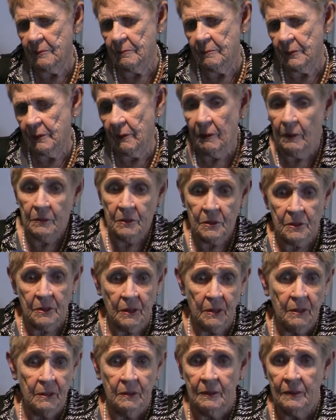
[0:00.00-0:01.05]
we all
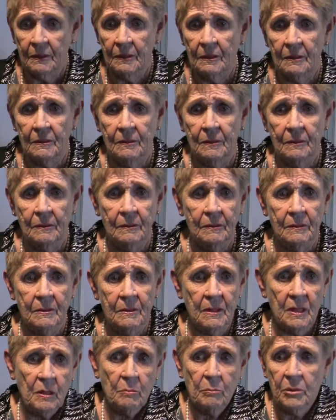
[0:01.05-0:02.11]
stayed together in the
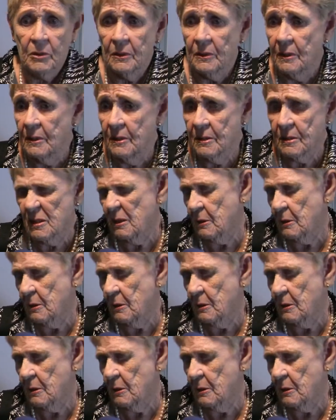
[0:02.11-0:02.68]
same place.